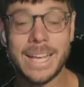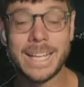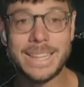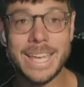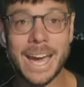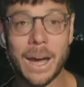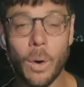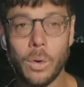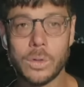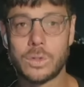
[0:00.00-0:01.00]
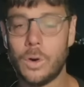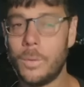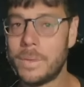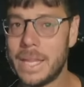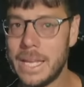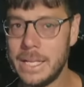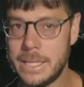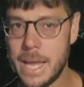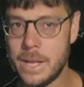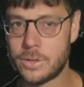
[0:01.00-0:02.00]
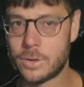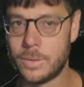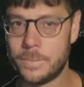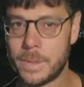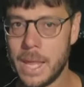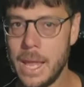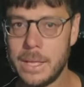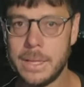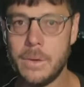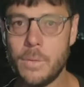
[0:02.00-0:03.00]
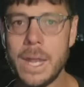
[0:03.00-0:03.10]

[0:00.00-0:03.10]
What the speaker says: that they are also in danger. The